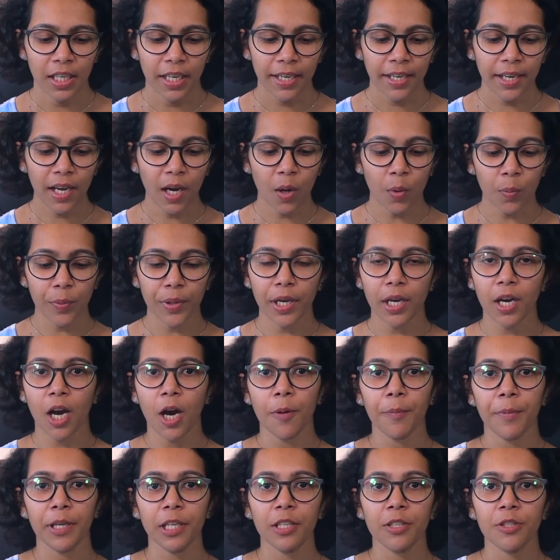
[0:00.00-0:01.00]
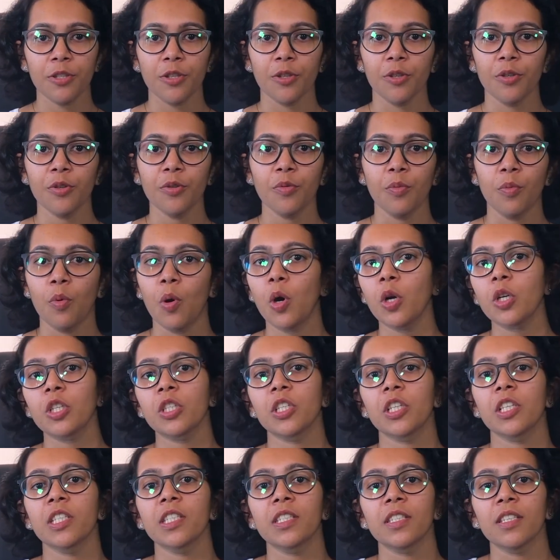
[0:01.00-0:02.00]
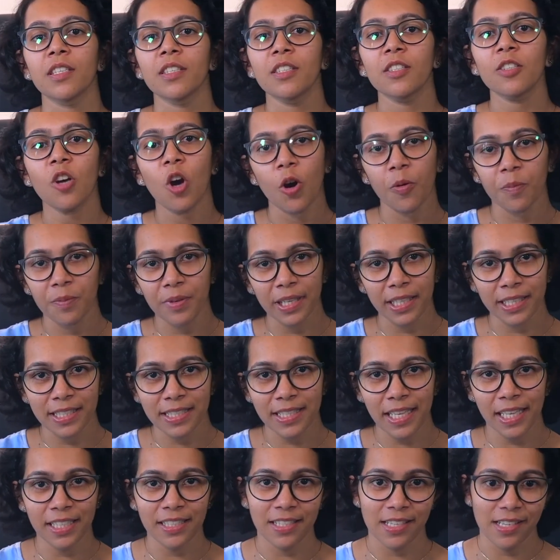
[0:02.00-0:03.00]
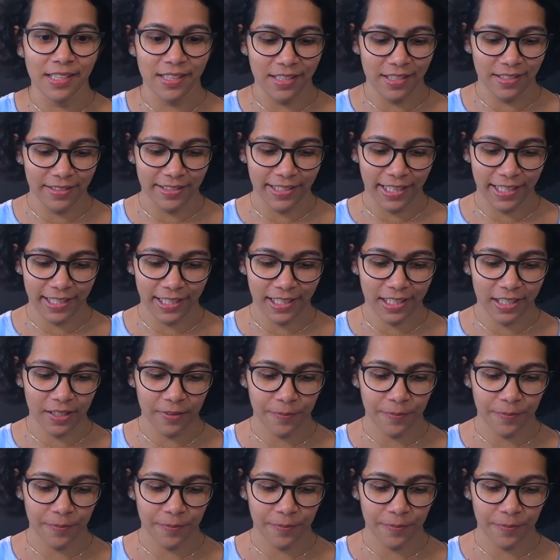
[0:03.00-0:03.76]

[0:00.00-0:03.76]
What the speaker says: Now we are coming to what is this complex sentences like.